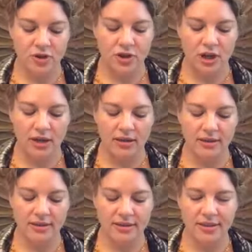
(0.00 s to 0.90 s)

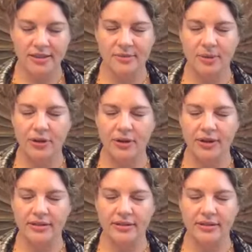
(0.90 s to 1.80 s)
Just
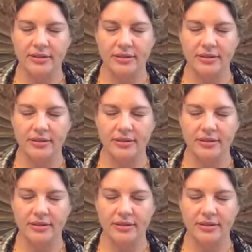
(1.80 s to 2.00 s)
experience it.